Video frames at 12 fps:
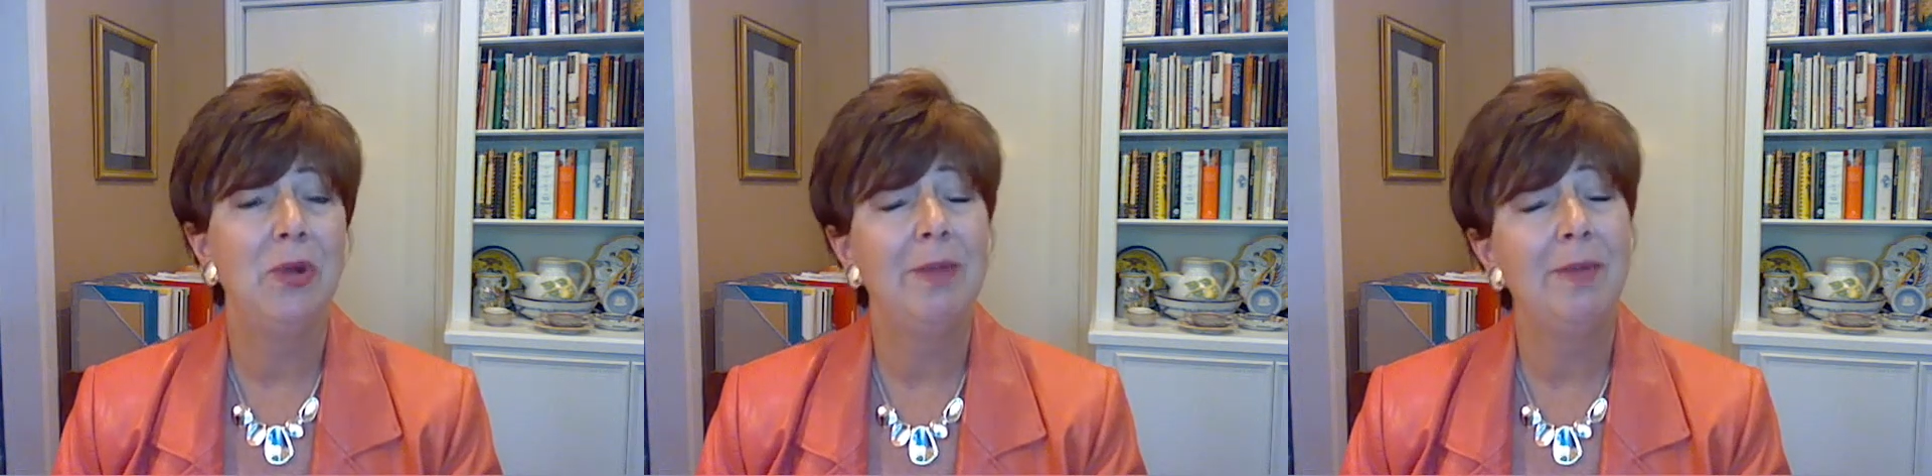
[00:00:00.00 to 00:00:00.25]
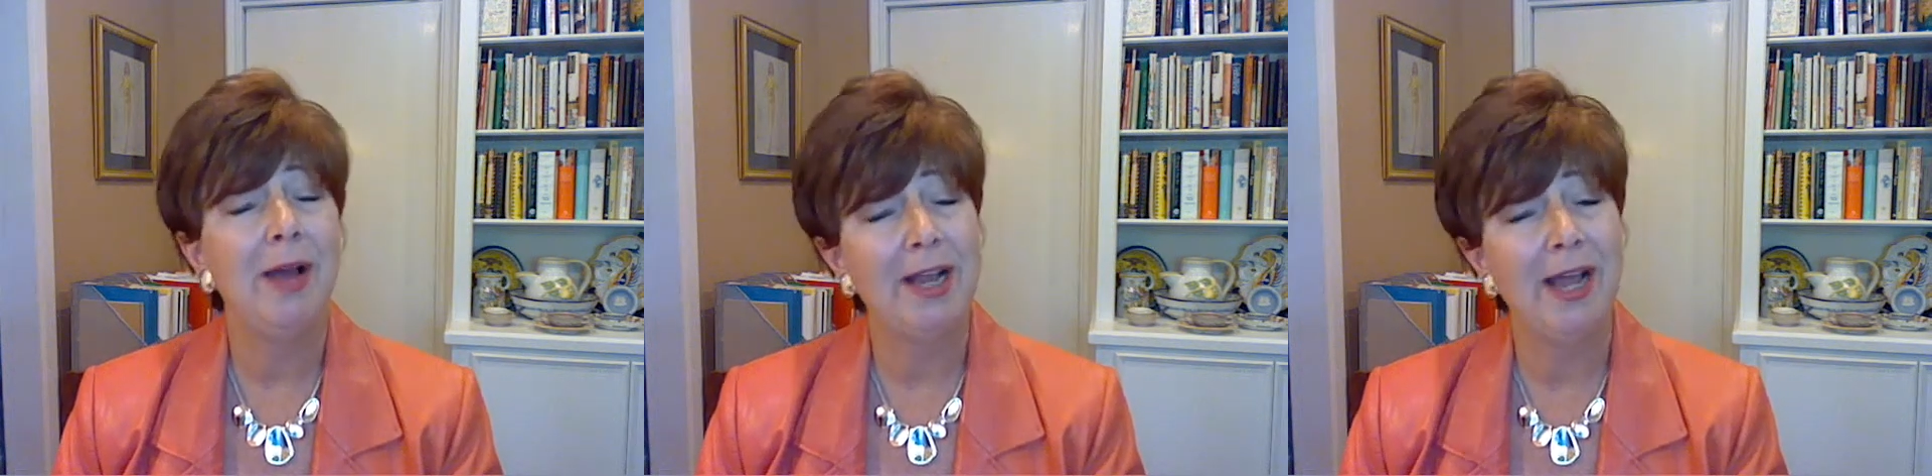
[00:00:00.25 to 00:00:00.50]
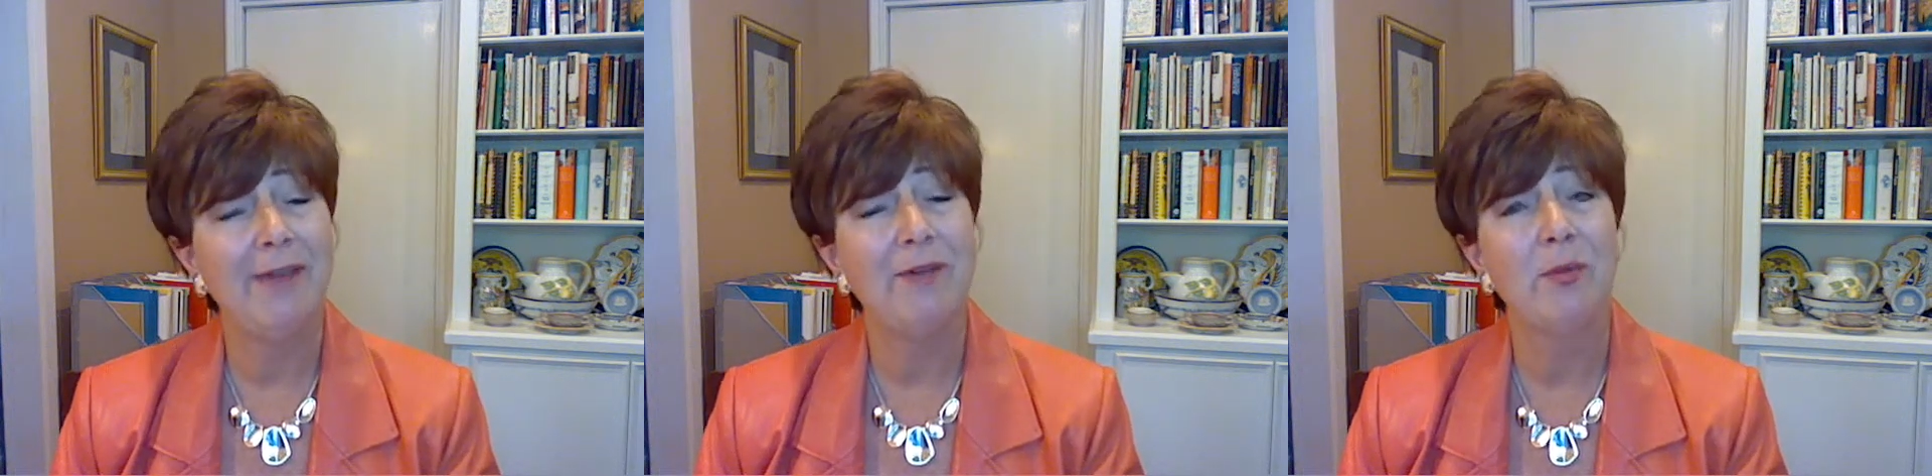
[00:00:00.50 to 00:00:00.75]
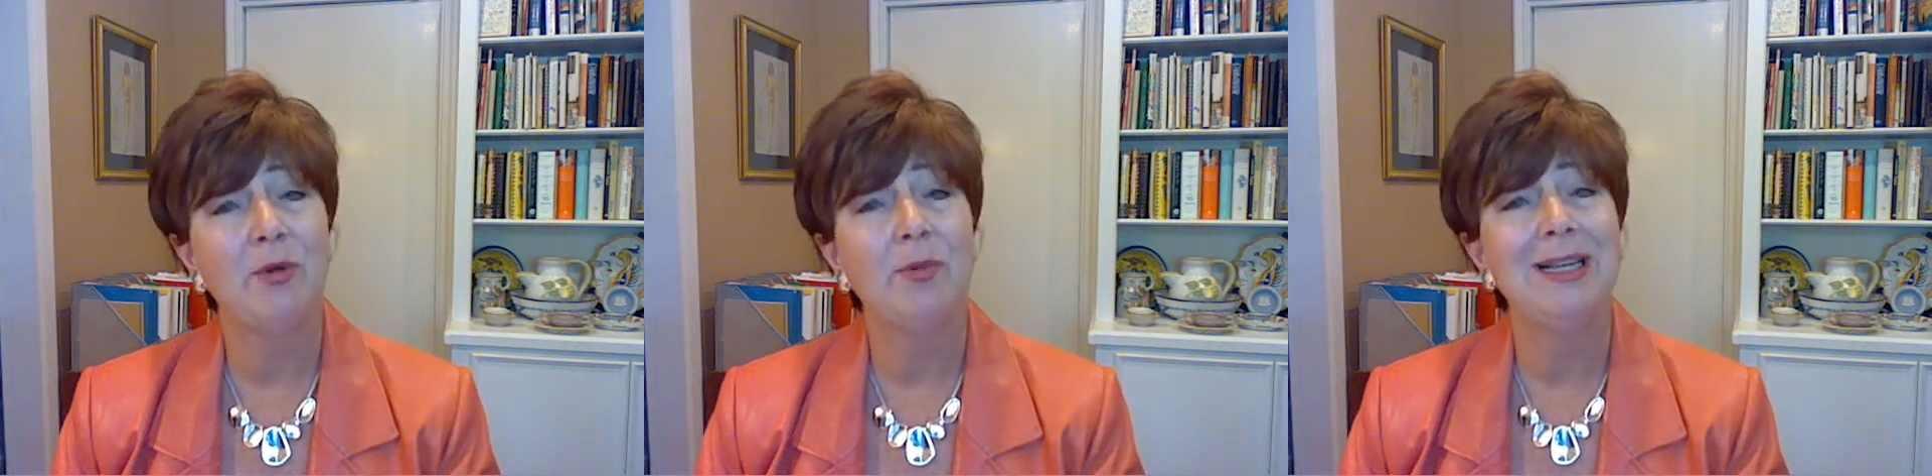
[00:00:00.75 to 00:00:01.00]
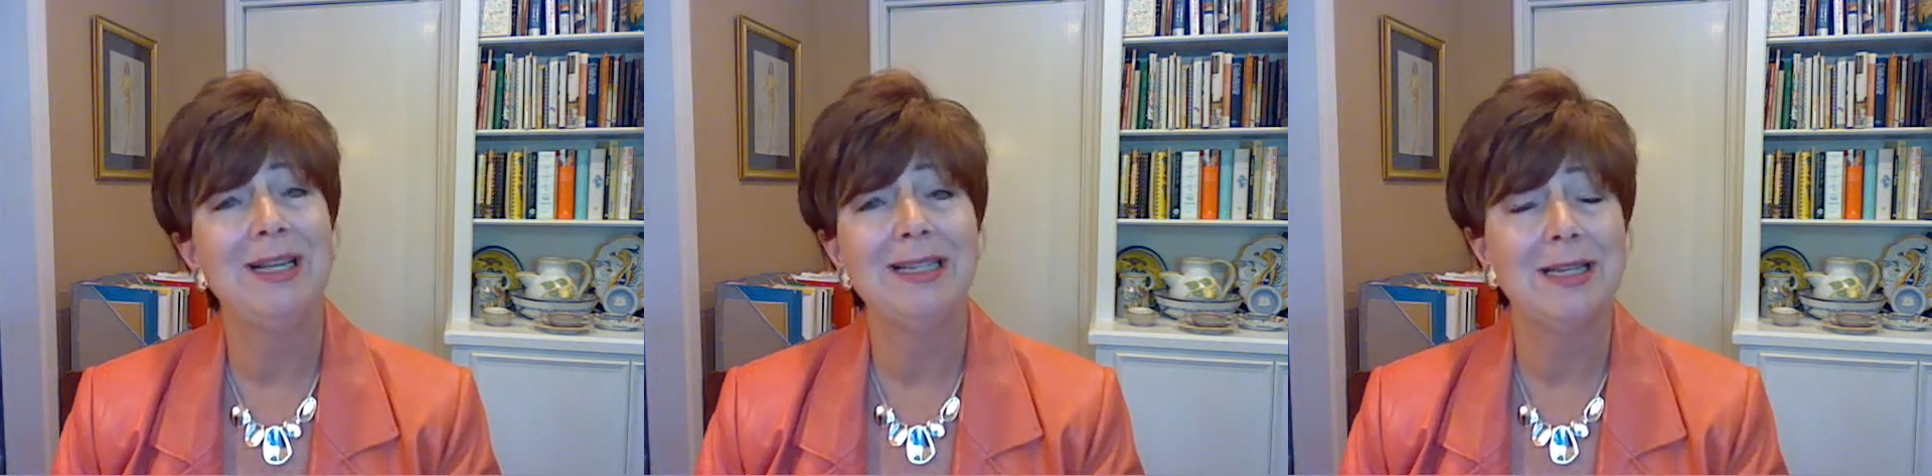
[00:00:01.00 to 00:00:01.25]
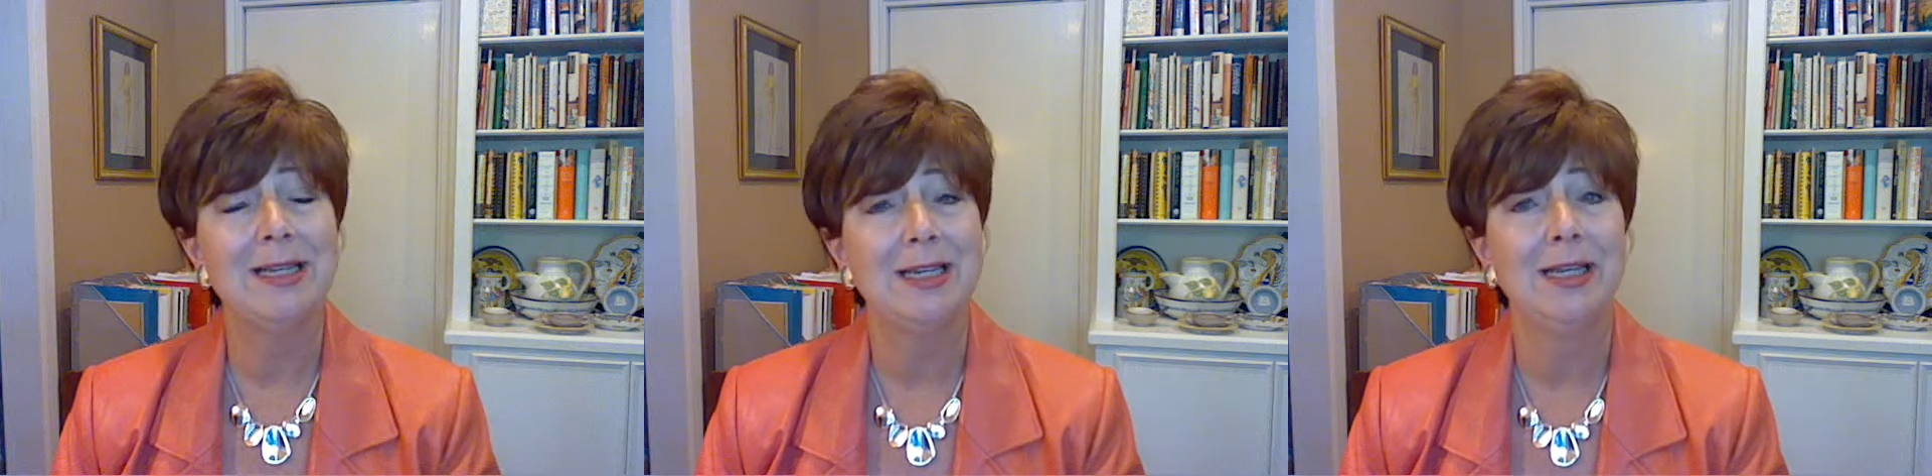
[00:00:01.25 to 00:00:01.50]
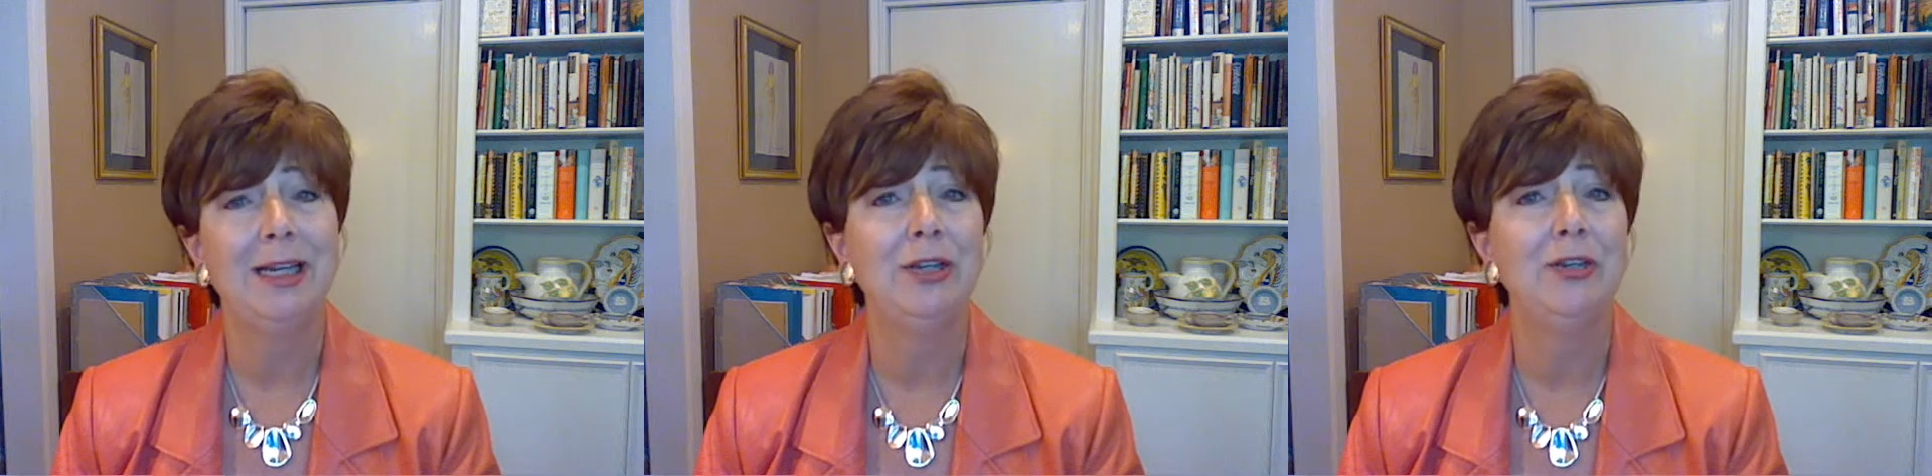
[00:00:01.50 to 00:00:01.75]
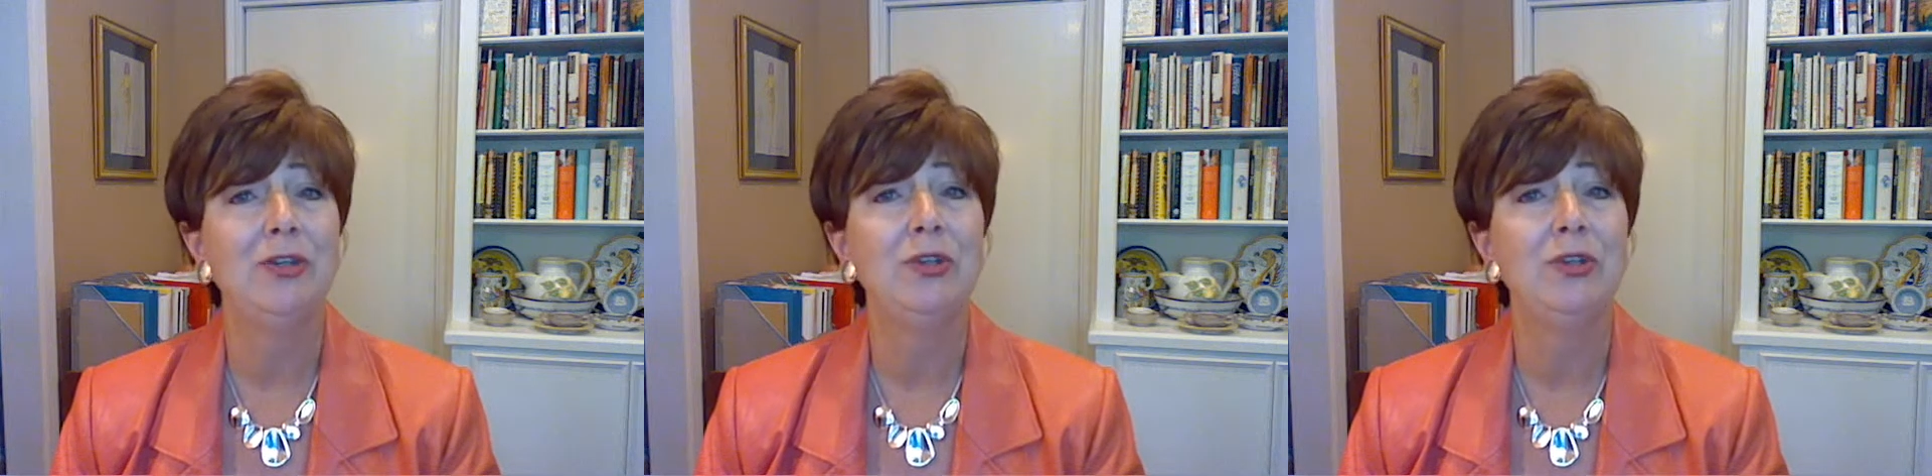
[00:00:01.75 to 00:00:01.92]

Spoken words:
we might have a propensity